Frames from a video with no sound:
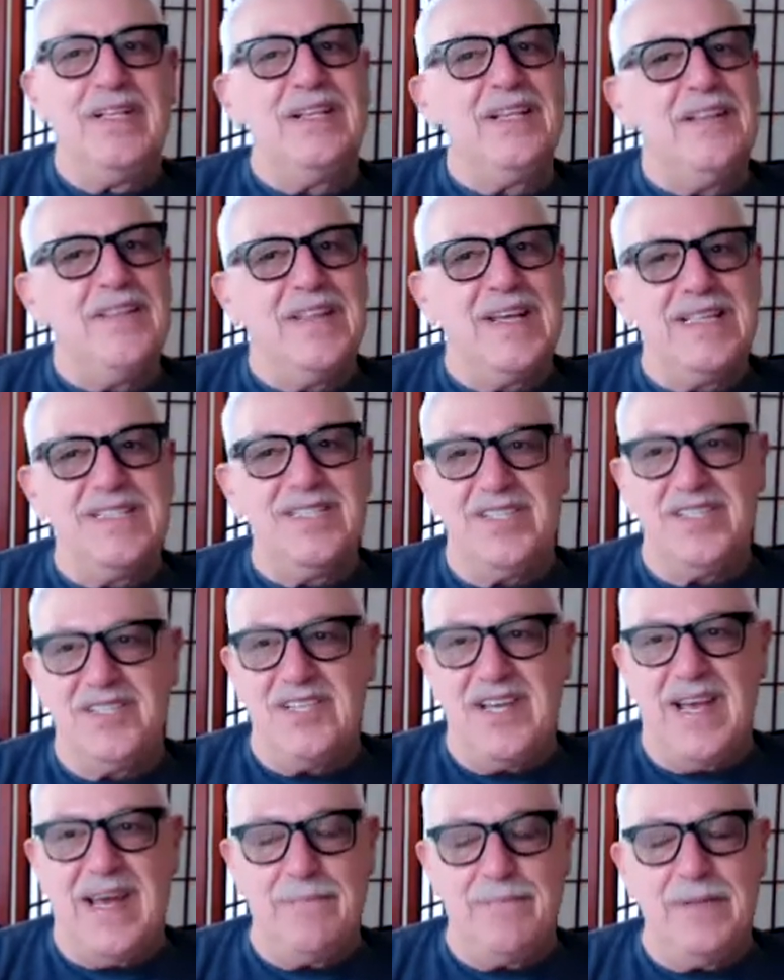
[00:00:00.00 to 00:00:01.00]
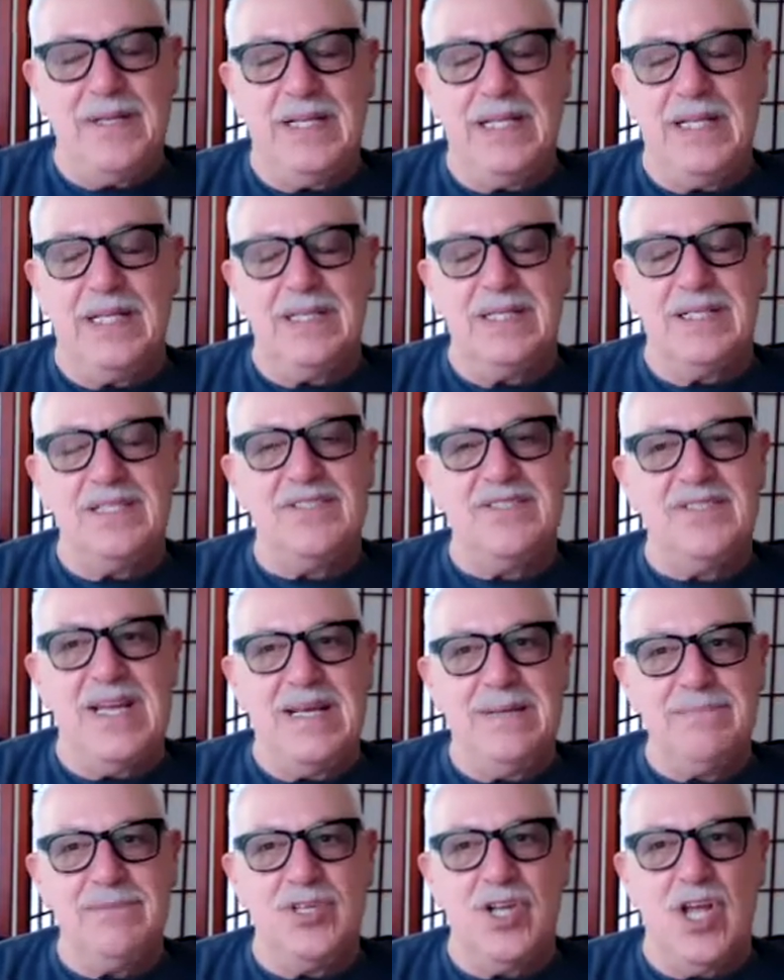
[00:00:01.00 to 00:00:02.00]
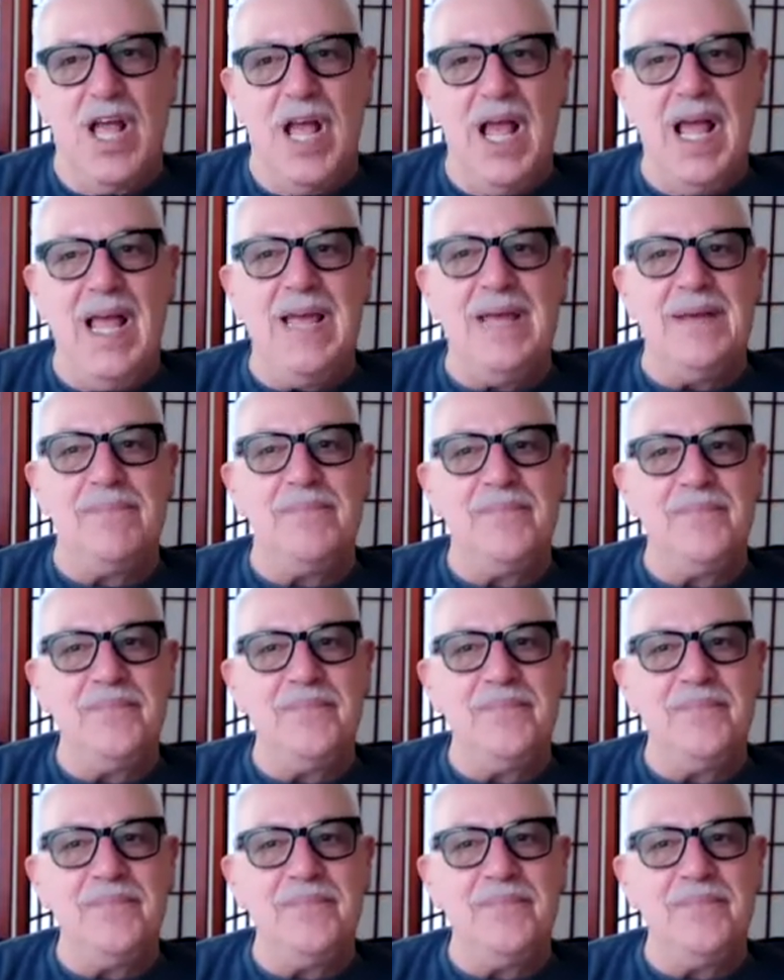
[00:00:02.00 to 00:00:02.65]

the things that's happening at the same time